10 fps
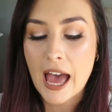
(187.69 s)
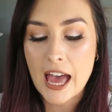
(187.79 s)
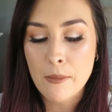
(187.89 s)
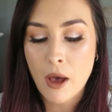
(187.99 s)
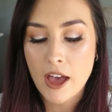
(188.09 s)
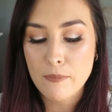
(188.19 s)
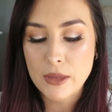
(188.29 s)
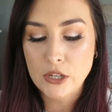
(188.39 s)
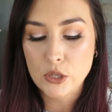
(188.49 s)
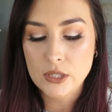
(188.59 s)
I've
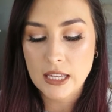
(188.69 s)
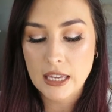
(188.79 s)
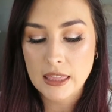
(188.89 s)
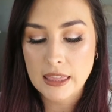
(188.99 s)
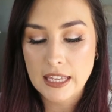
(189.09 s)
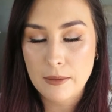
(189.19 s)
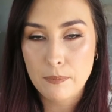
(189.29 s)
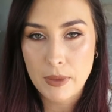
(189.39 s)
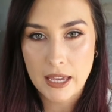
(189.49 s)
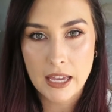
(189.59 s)
been using the
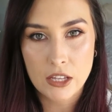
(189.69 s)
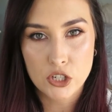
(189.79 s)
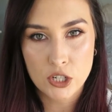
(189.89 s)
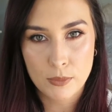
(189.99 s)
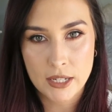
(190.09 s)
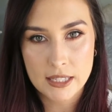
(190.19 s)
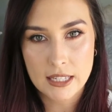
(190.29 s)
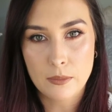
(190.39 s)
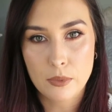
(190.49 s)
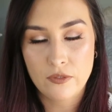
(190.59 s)
Becca Shimmering
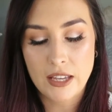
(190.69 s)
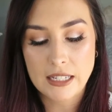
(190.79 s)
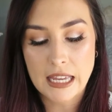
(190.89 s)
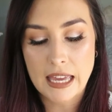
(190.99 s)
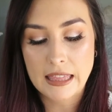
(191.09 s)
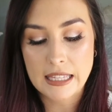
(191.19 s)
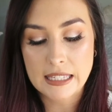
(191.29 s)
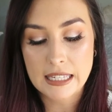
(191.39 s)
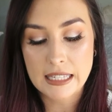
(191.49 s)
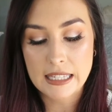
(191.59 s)
Skin Perfector, and
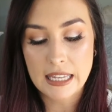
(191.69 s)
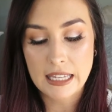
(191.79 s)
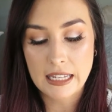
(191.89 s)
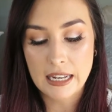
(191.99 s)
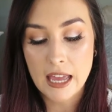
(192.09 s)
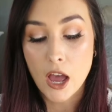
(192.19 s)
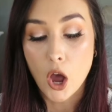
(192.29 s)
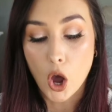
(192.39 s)
this is in